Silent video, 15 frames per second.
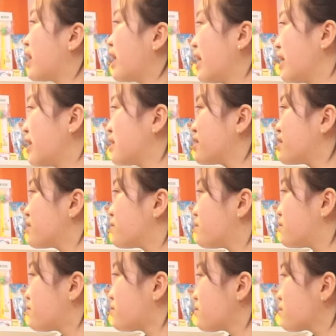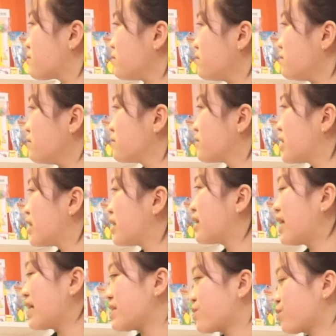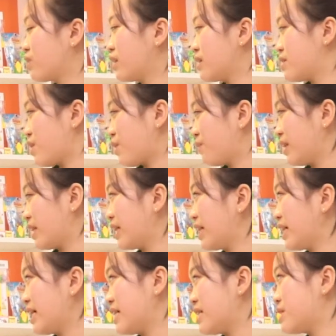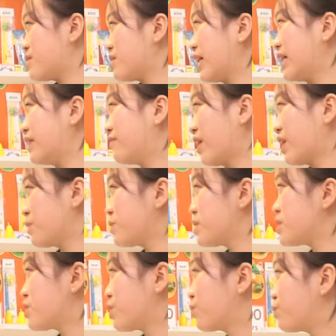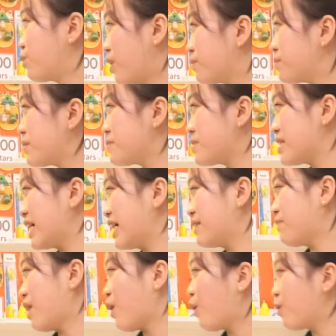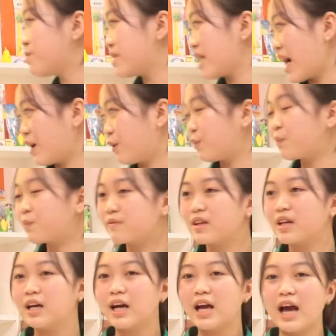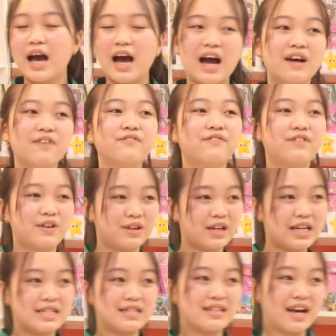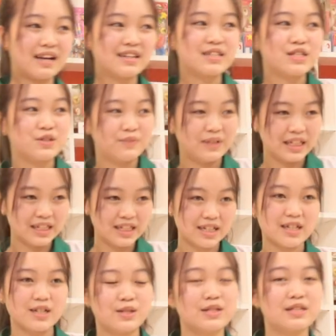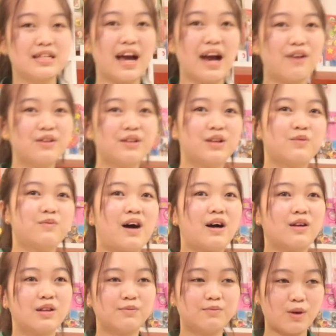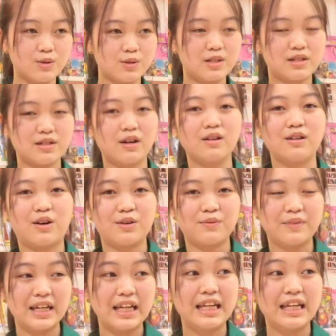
And the last topic is environmental problems in my hometown. I'm very excited to be here to tell you about the most alarming